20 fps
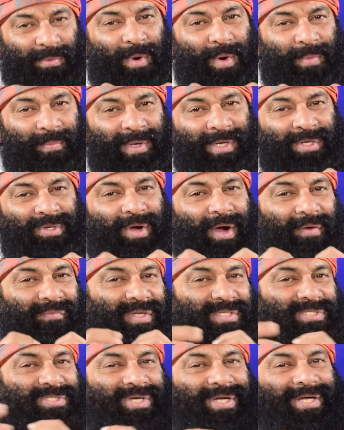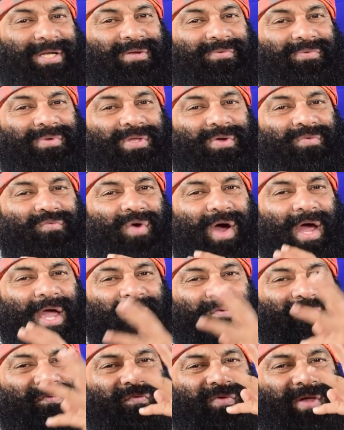The moment you are disconnected with your
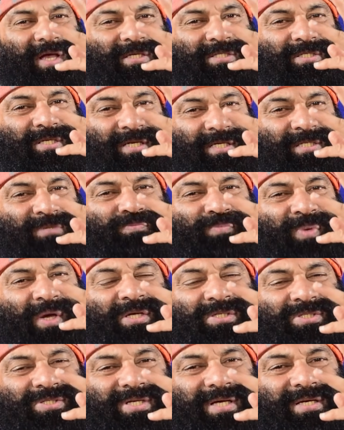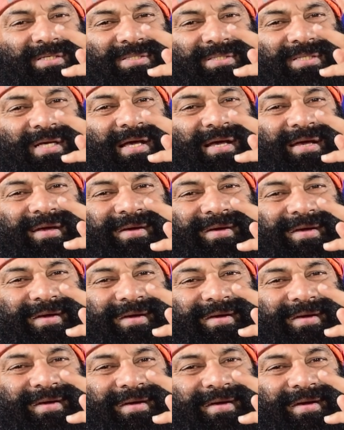wife, yes, it is pieces.
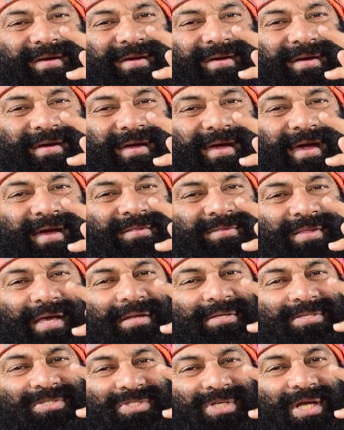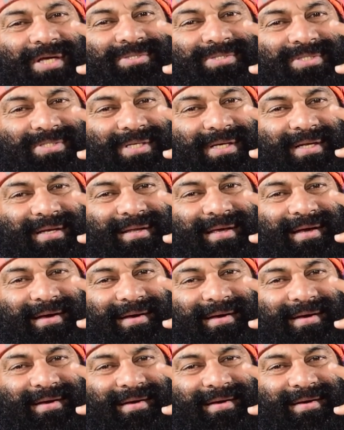And there is
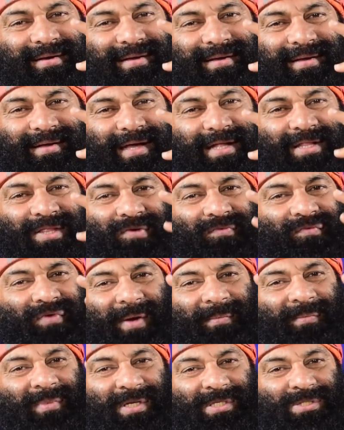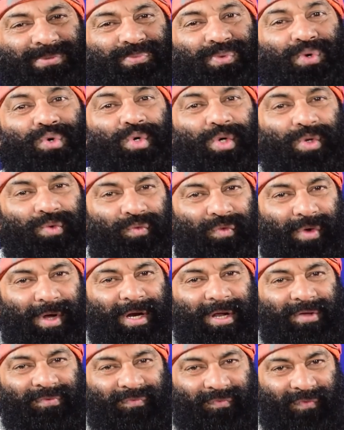chanchala and the family is broken
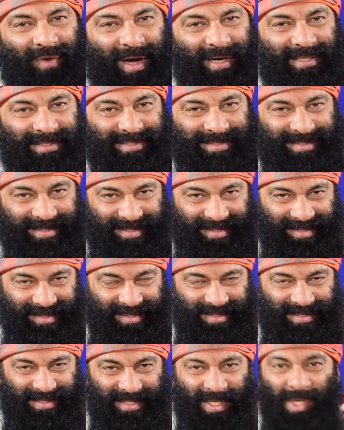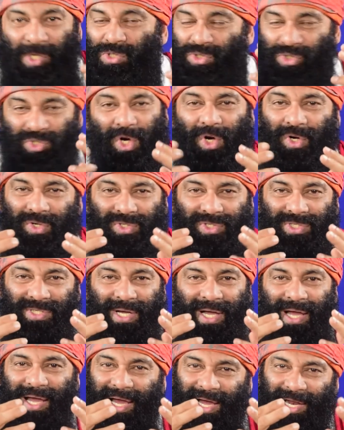very fast. Yes, talk.
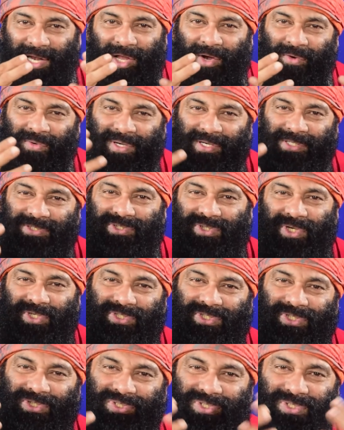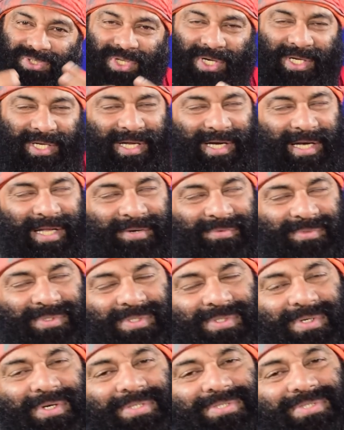Allow her to also to talk. Allow
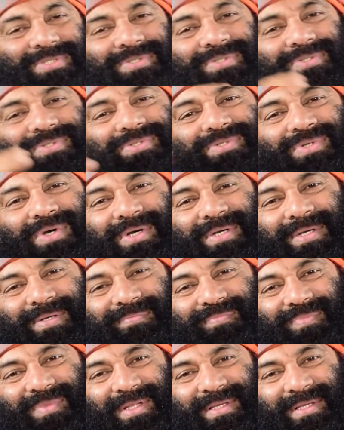you also to talk.